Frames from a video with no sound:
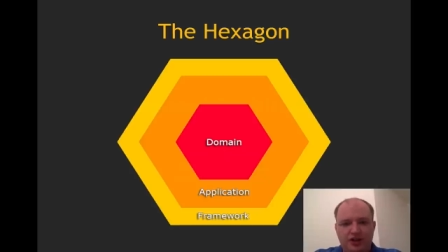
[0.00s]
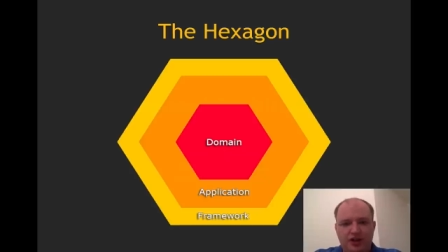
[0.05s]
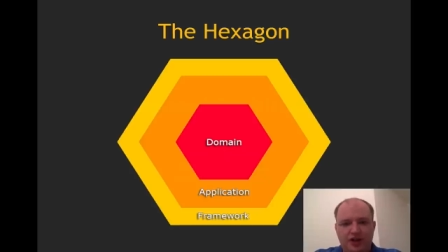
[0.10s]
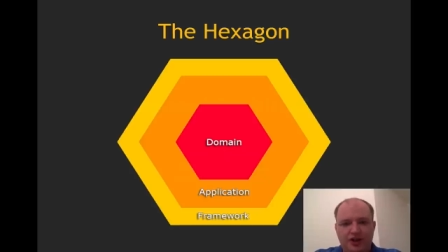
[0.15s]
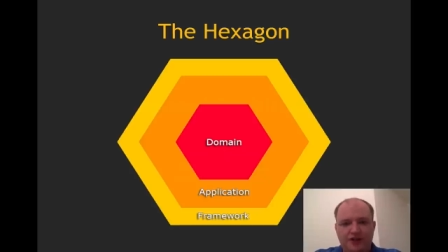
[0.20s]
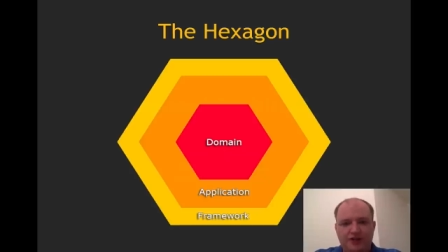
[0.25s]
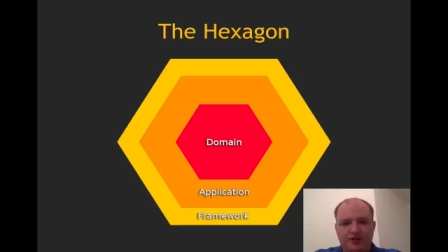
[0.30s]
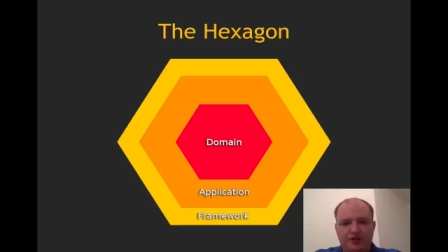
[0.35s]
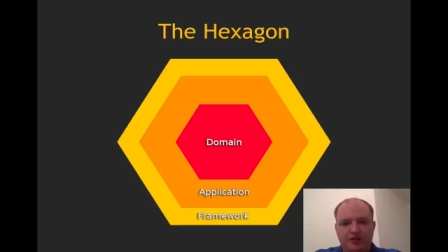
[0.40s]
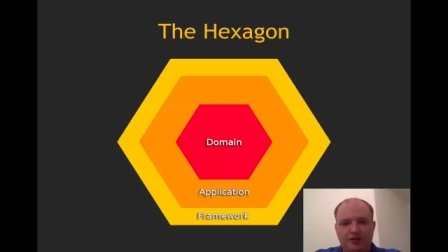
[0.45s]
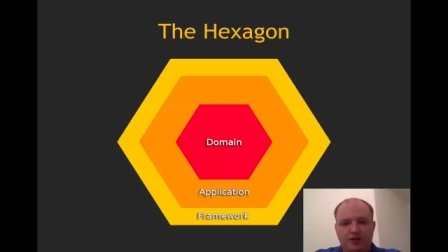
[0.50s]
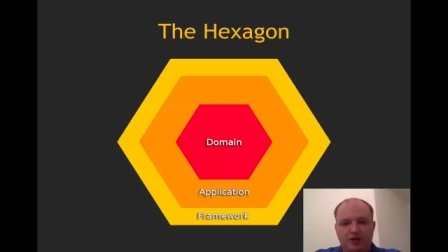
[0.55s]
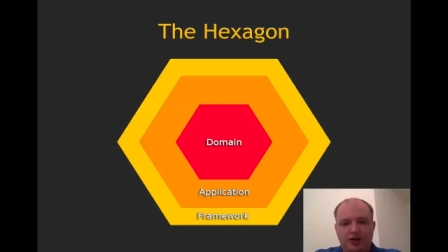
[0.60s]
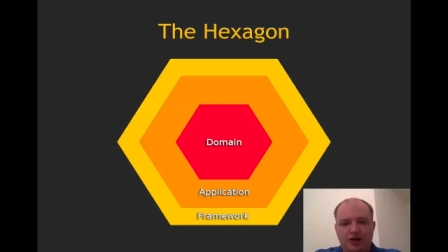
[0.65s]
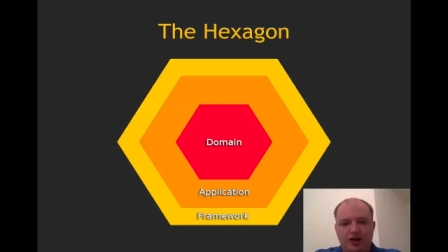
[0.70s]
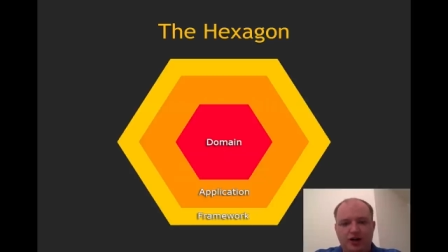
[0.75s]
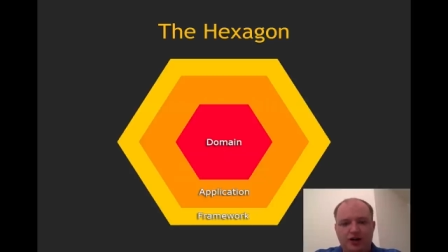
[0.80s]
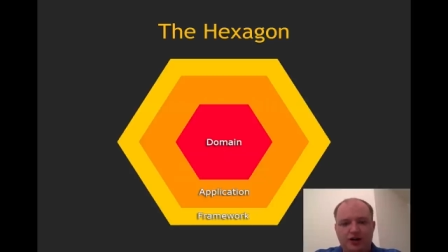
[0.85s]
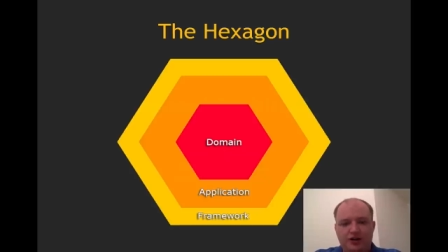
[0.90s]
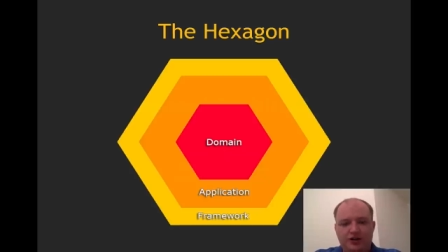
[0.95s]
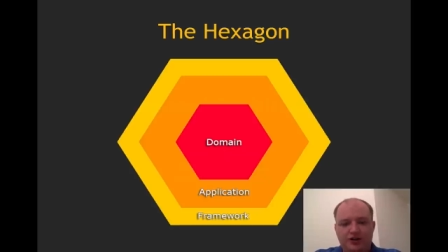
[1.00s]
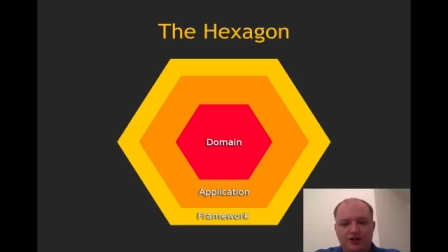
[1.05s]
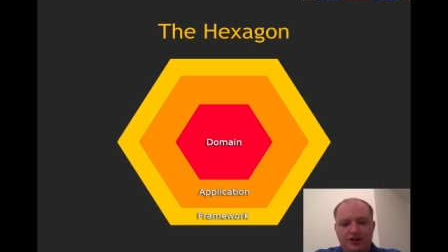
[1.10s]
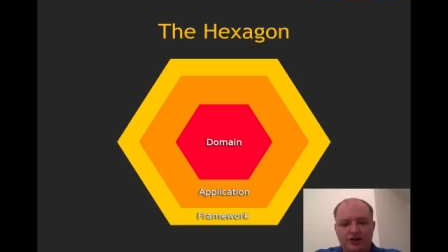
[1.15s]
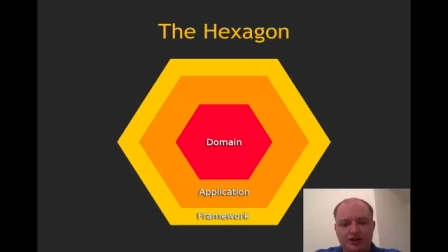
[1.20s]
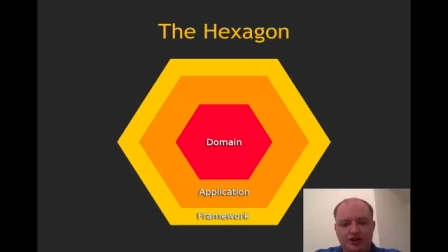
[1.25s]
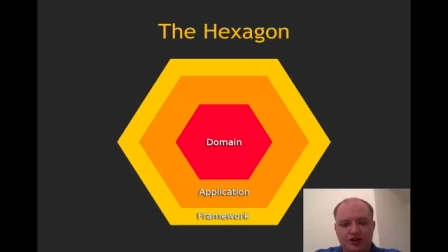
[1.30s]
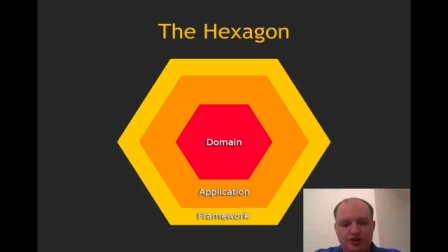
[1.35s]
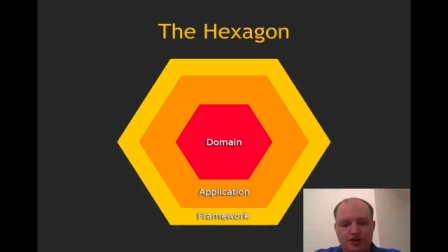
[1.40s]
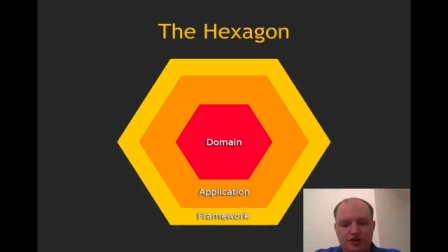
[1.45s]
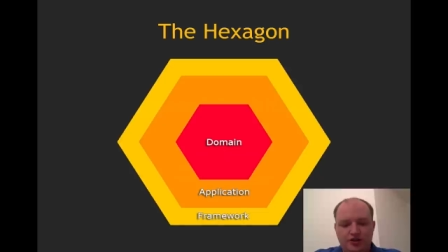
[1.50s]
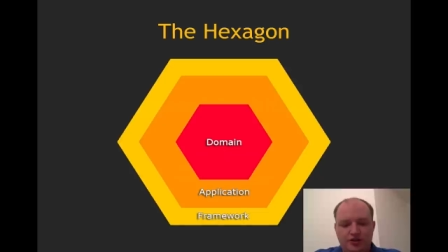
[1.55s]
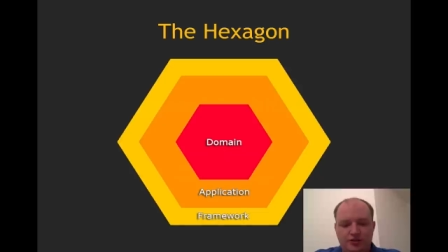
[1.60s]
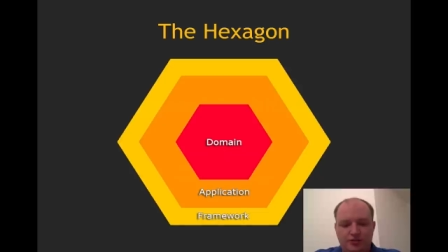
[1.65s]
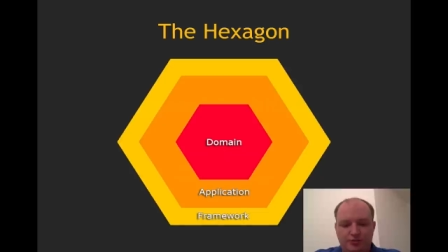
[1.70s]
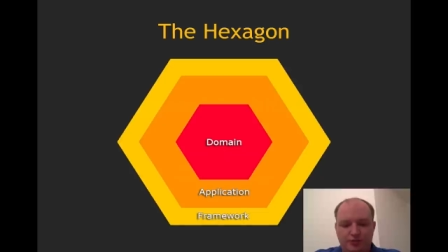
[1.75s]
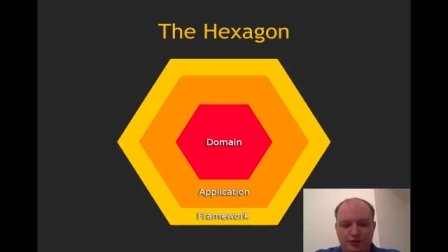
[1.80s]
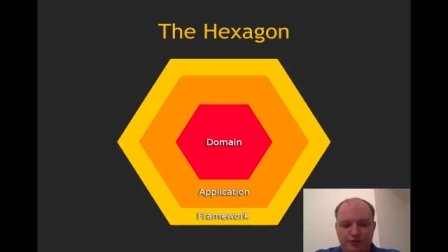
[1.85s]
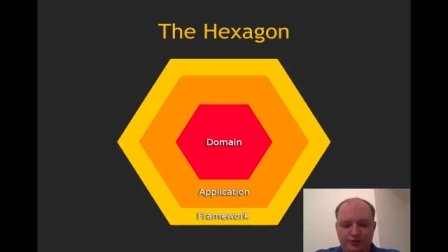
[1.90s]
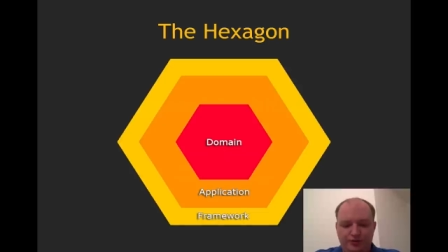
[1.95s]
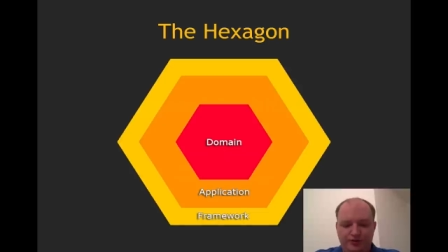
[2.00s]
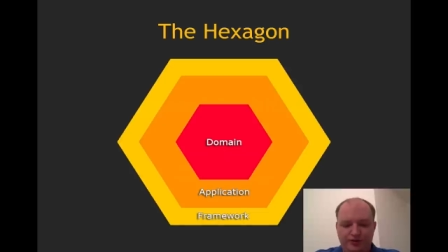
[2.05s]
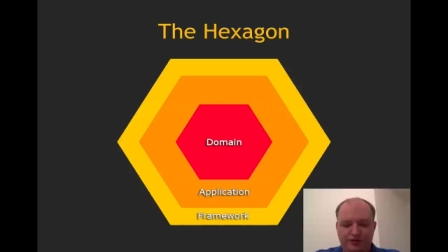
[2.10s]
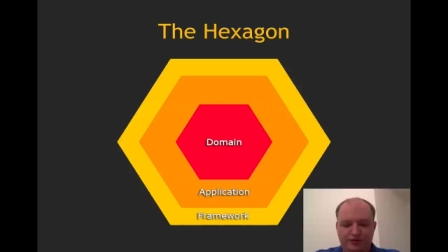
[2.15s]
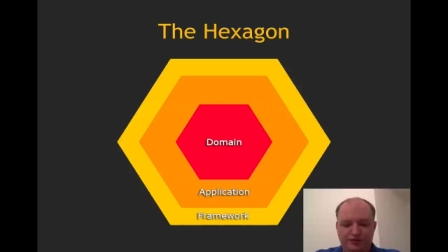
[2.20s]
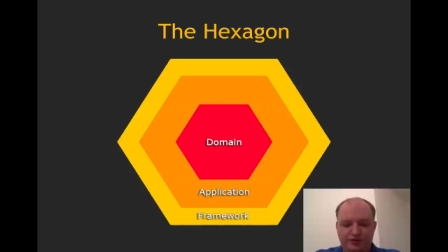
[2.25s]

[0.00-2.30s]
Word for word: hexagonal architecture is a perfect